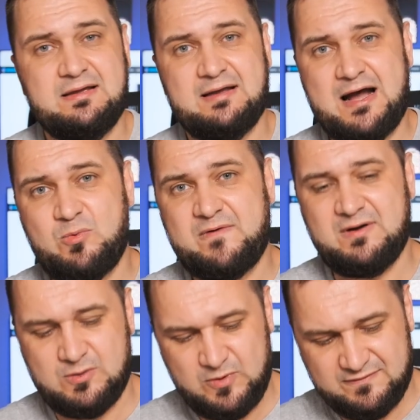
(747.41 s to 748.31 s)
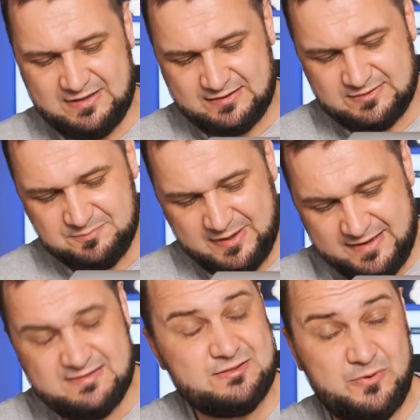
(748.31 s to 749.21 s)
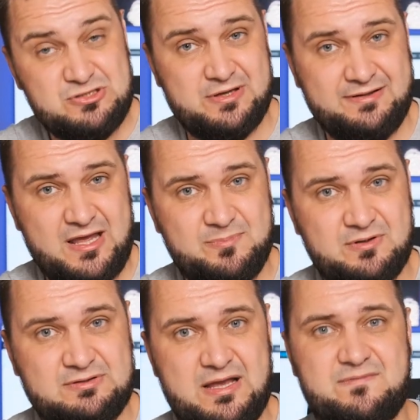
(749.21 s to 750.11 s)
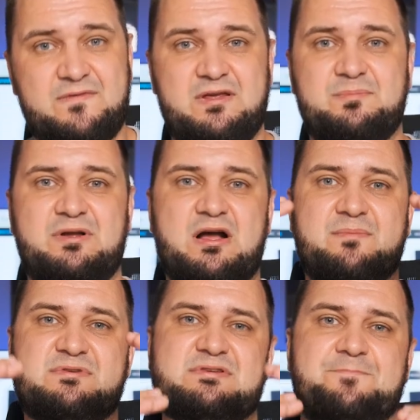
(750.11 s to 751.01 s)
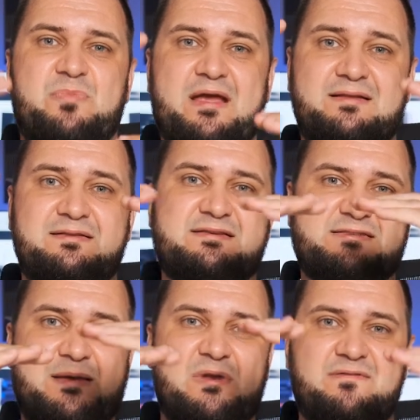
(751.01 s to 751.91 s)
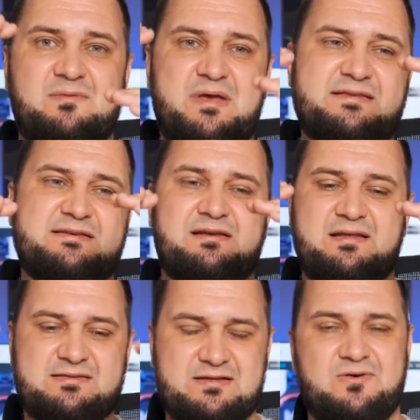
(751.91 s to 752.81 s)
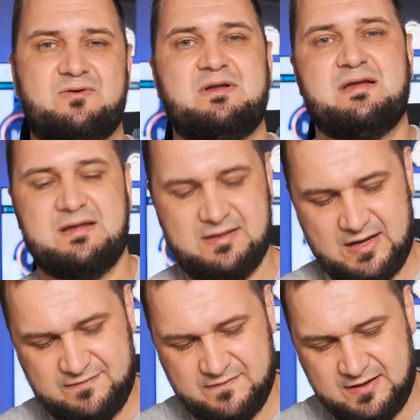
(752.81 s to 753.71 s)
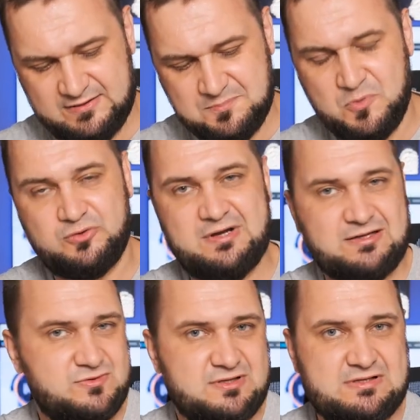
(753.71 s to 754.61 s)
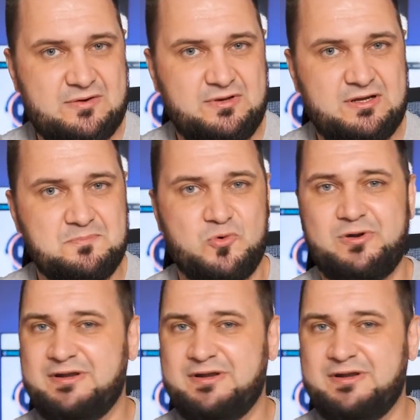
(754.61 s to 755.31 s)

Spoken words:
However, with that bass which enabled, everything becomes at the same level basically, so I find them more natural sounding, more